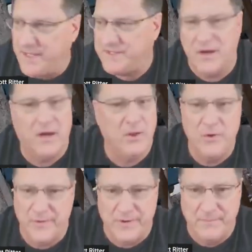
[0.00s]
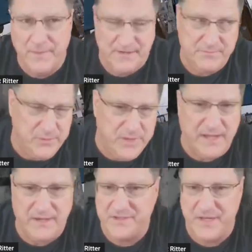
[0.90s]
that it's all over, as
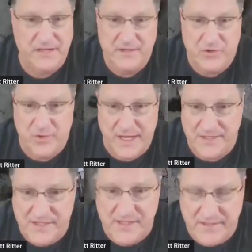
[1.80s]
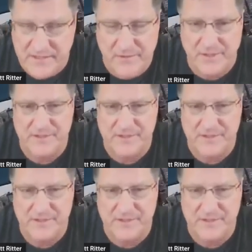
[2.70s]
Budanov said, Ukraine ceases to